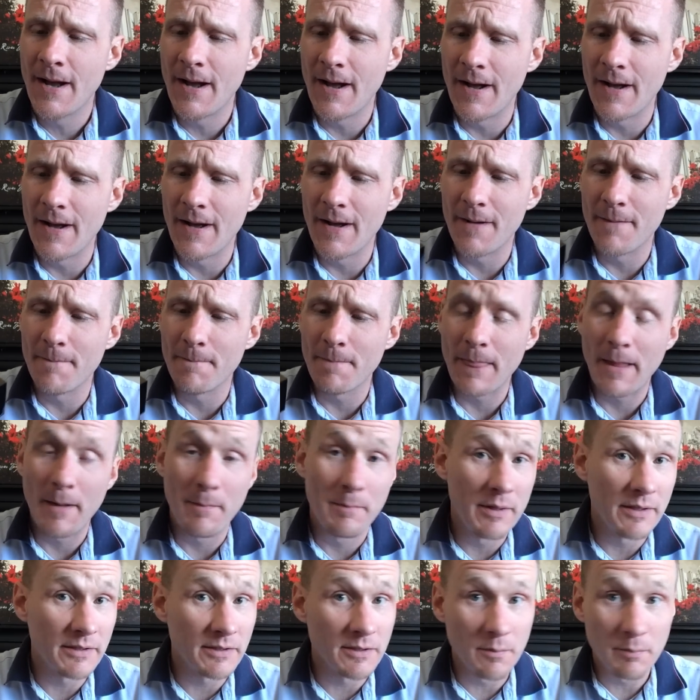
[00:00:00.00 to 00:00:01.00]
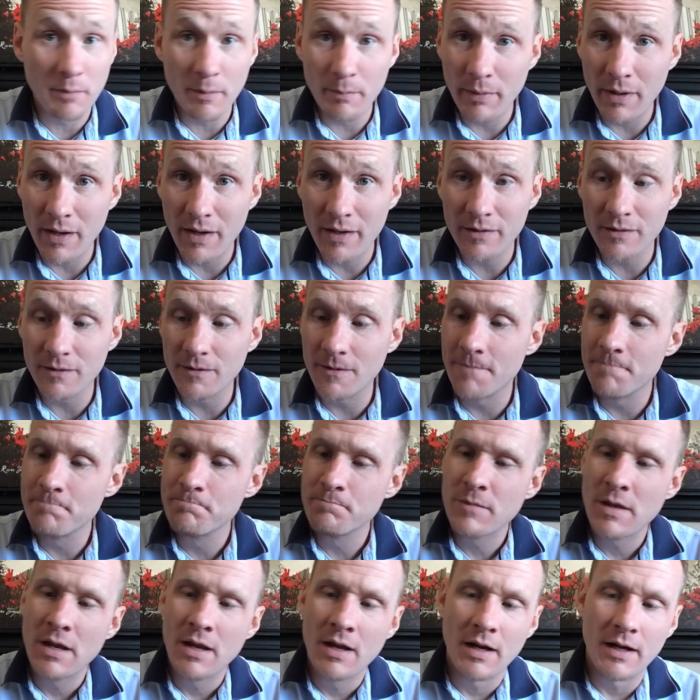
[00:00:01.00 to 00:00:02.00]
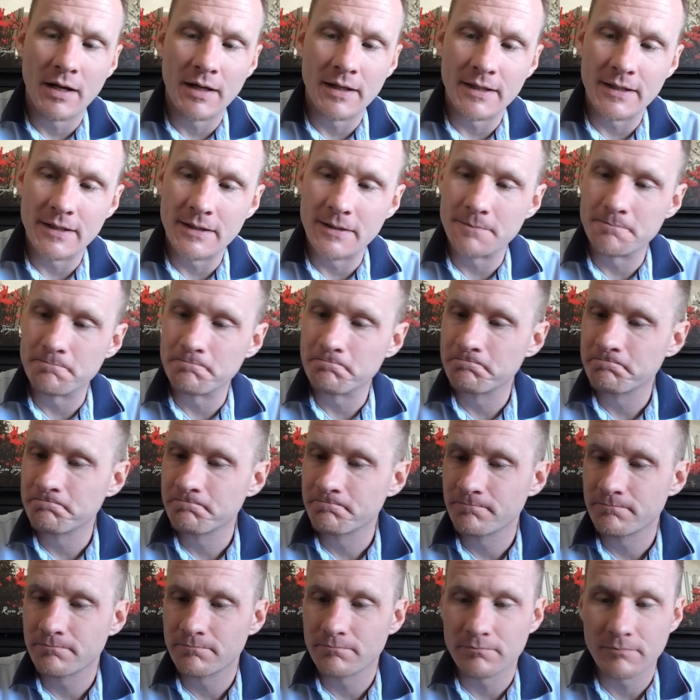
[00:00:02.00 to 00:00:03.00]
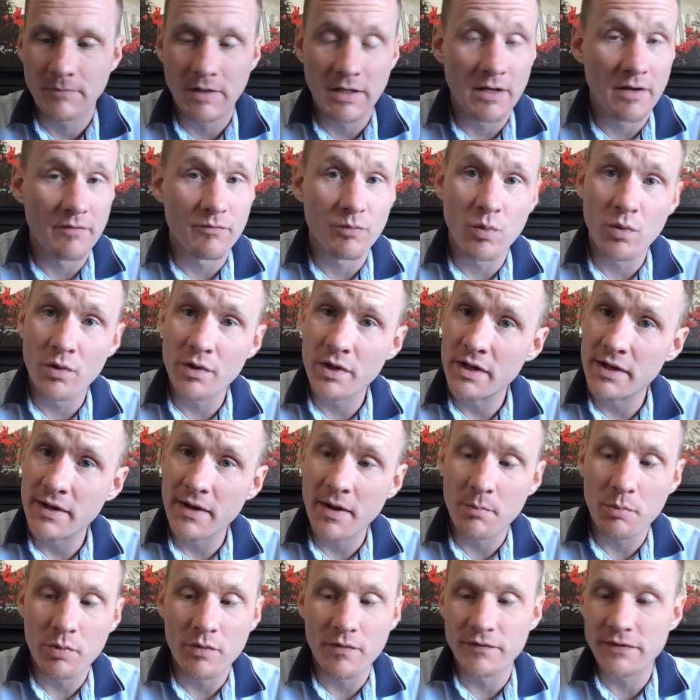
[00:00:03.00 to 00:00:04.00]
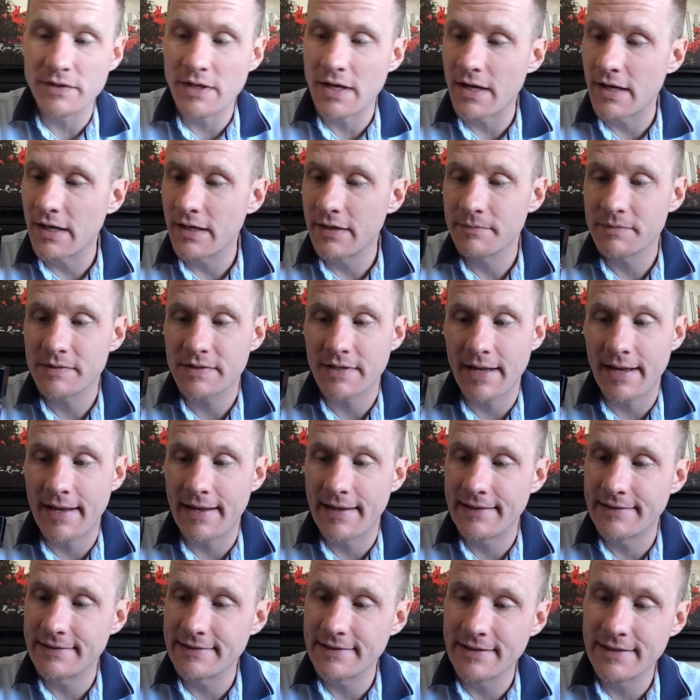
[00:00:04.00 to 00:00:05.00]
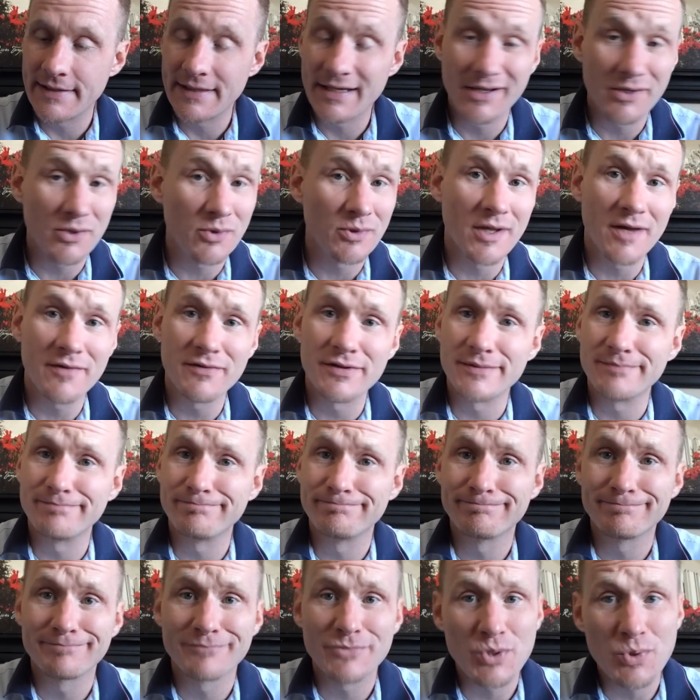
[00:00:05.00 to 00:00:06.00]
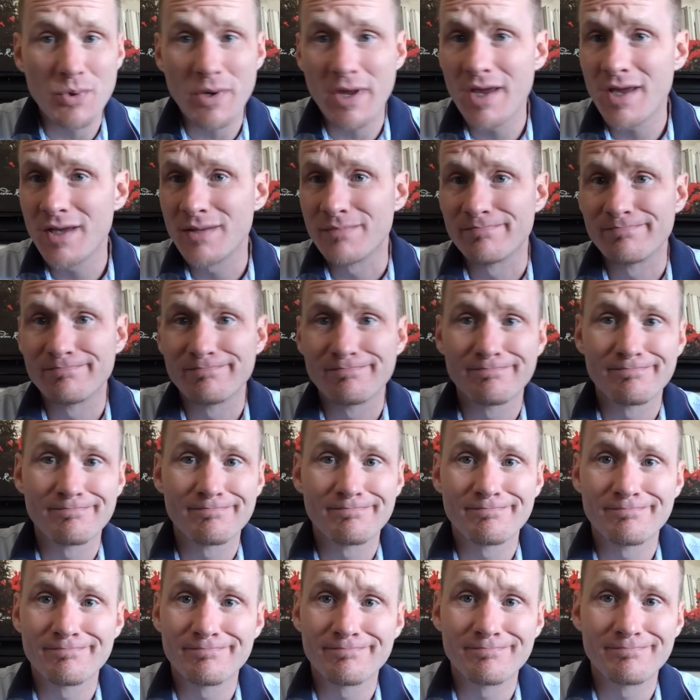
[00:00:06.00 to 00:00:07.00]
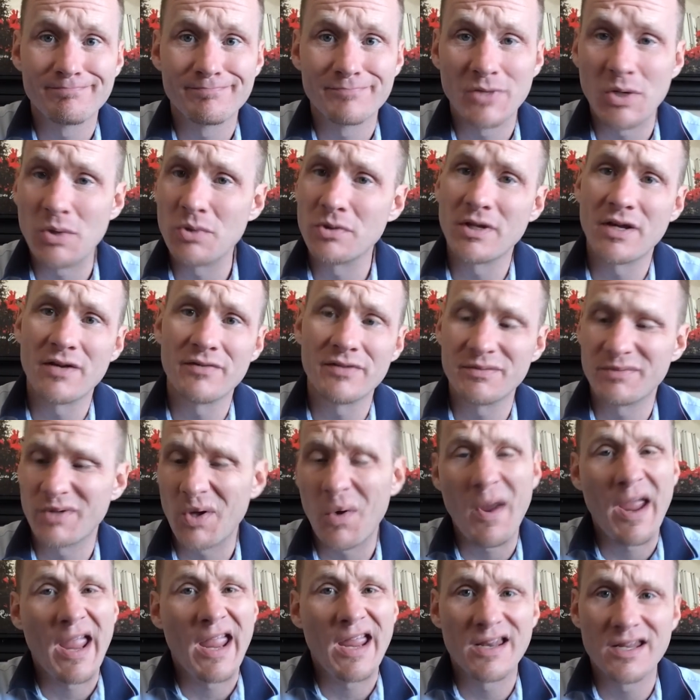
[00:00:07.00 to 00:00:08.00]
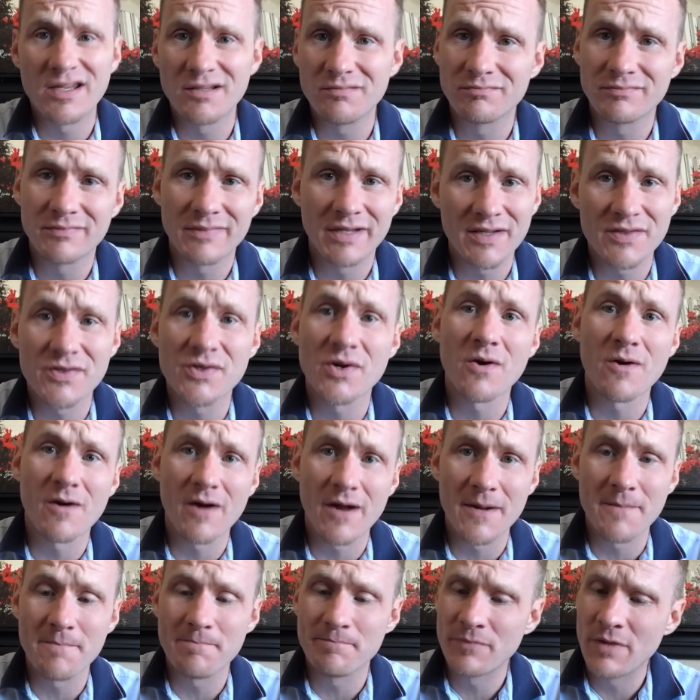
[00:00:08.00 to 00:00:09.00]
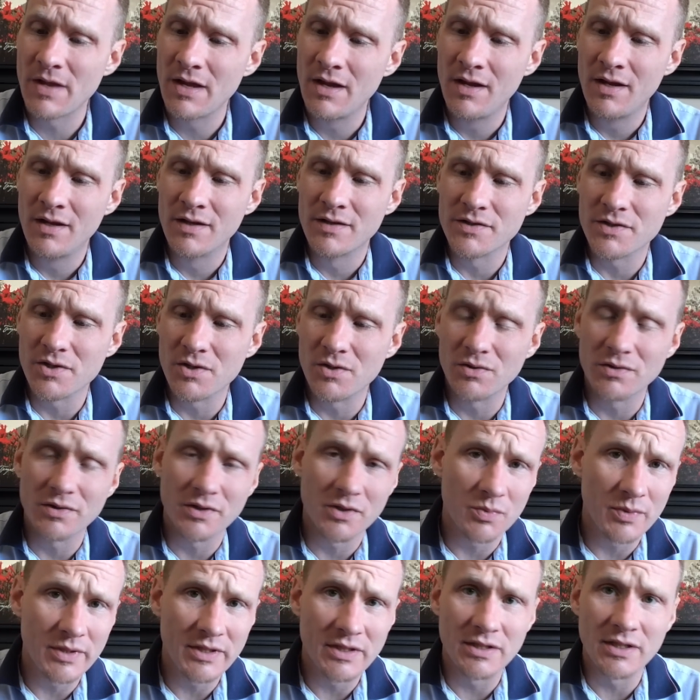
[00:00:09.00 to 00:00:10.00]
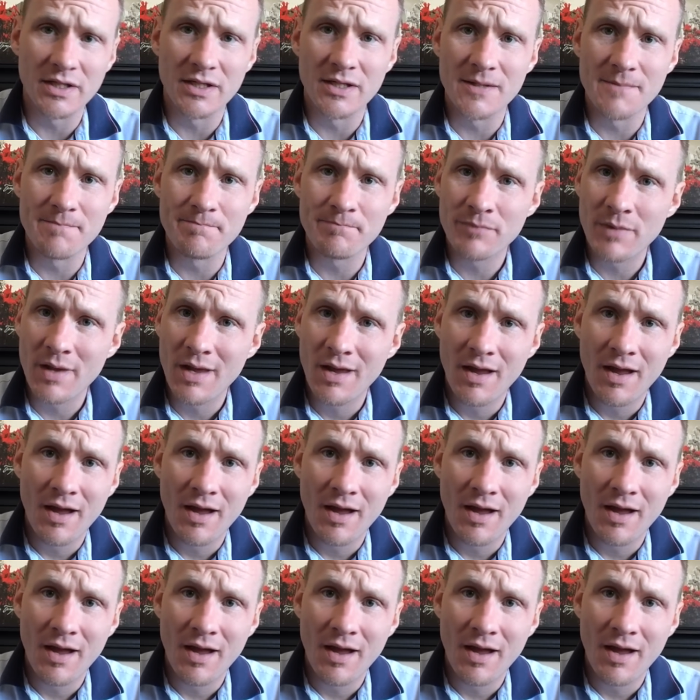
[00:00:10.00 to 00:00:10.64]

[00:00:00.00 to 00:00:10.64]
Um, I picked up a bottle, um, and I've worn it a number of times, and uh, I don't love it. It's okay. Don't love it. Don't hate it. It's all right. So, de l'Homme.